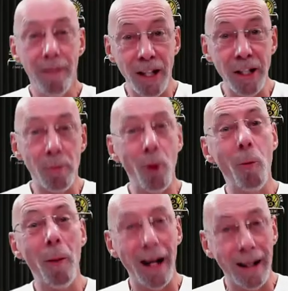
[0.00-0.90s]
then the
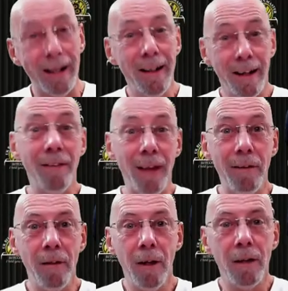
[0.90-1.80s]
pullback, and
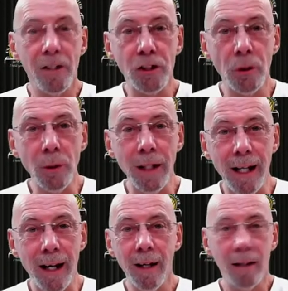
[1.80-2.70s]
then the 2
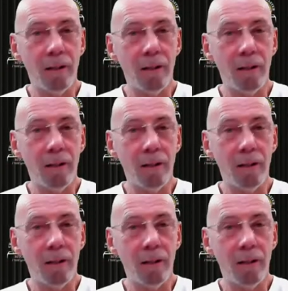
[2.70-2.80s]
year